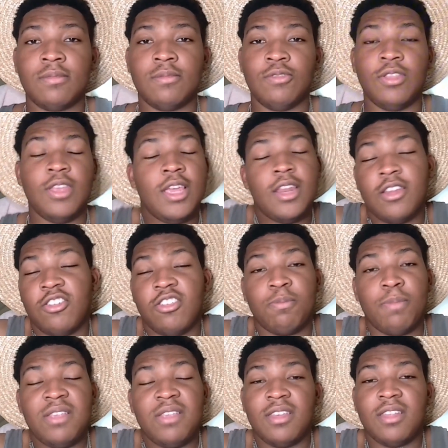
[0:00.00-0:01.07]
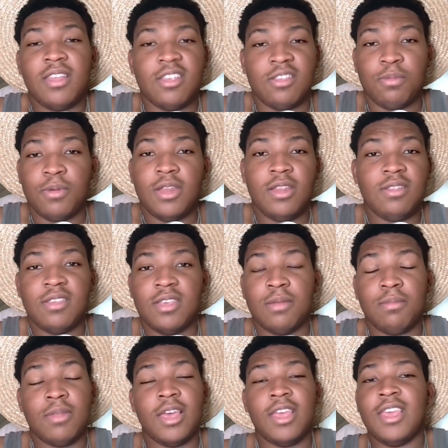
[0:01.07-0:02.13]
With Ida just basically explaining to
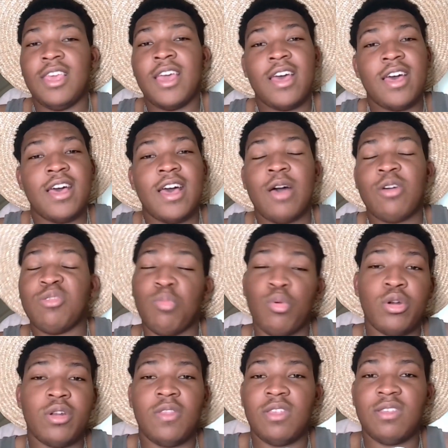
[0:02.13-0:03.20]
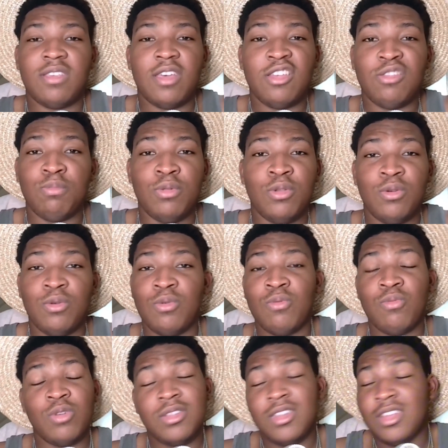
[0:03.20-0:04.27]
him like, yeah, I was born in the South Blue,
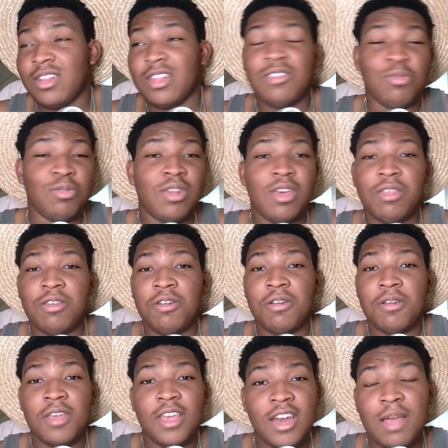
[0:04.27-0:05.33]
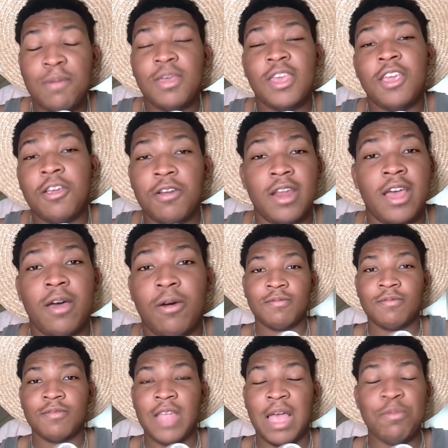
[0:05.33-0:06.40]
one thing led to another, and I'm here now.
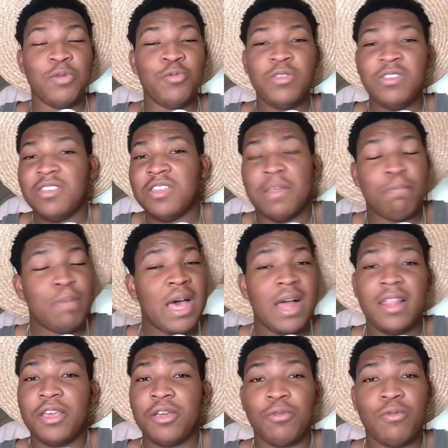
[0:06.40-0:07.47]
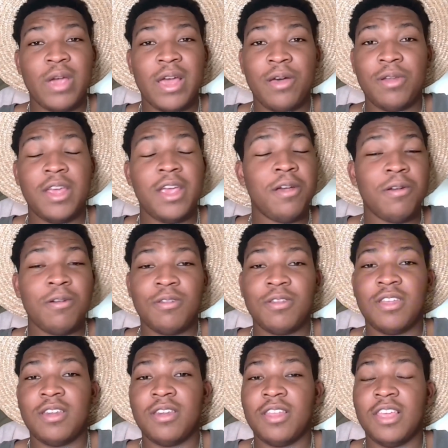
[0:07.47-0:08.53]
I mean, we see them palling around, Harold
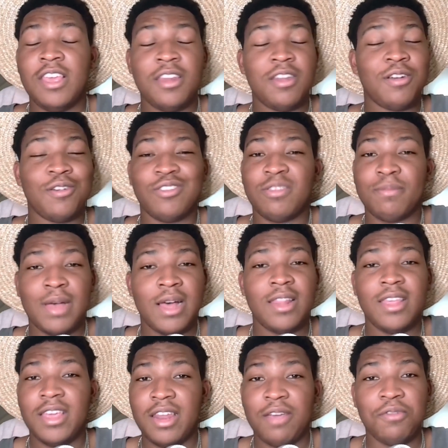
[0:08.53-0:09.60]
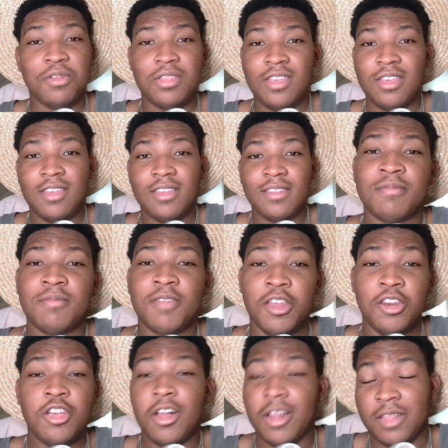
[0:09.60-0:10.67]
and Ida are smiling and everything.
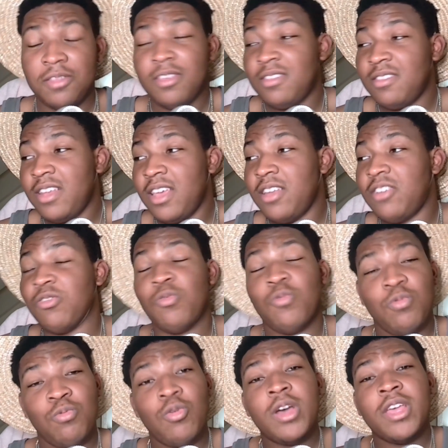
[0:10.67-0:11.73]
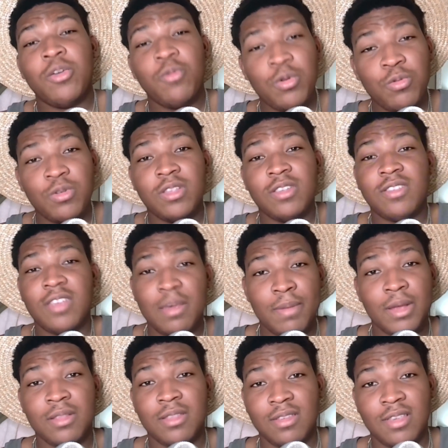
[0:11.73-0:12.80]
And y'all, at this stage, what can we really say
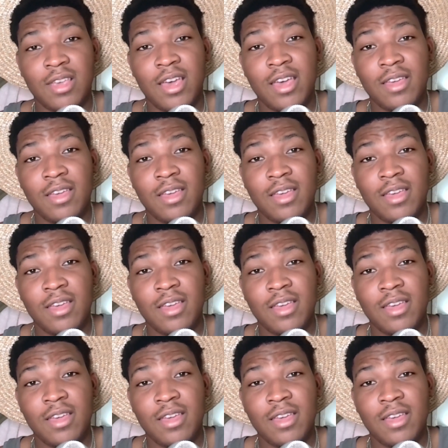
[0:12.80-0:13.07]
about this guy?